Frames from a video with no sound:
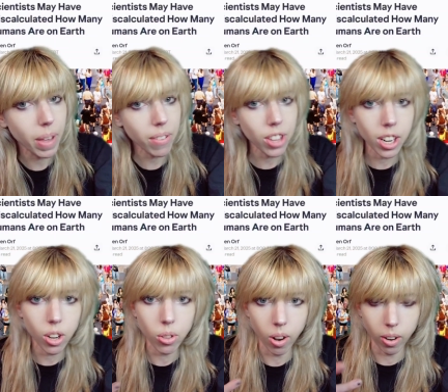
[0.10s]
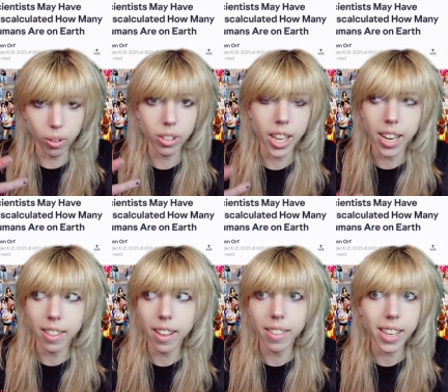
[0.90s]
You may have seen a news article
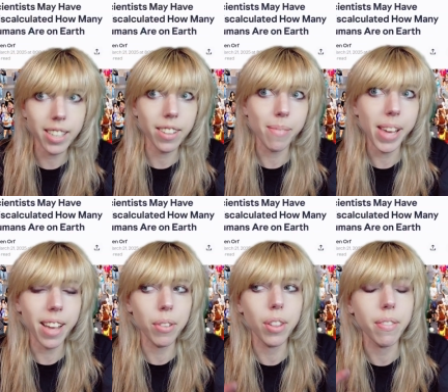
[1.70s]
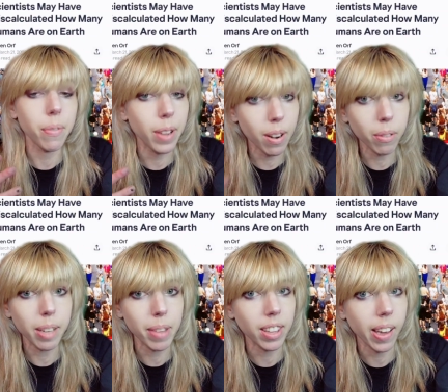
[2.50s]
stating that scientists may have
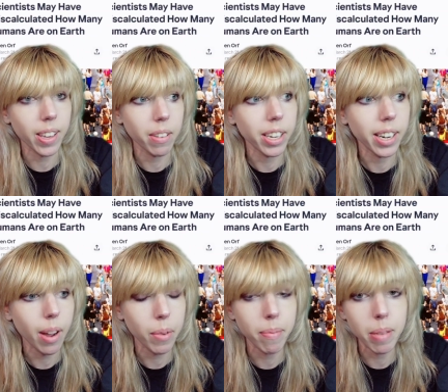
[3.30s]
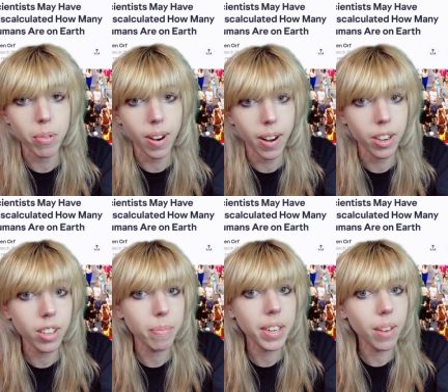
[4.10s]
severely miscalculated how many people are on
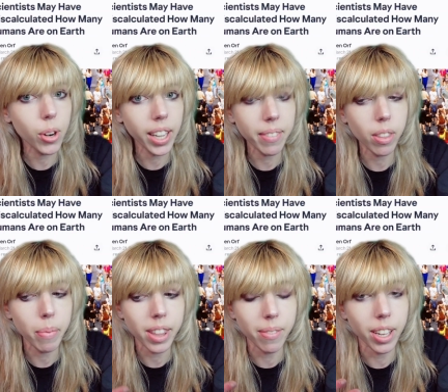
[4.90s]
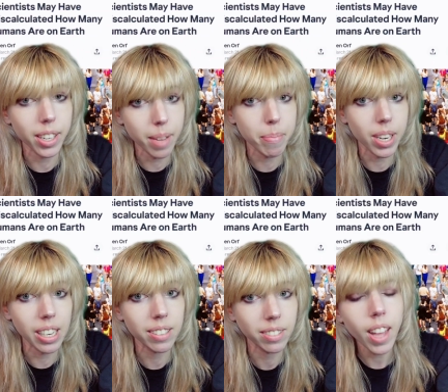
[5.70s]
Earth but never gave a specific number.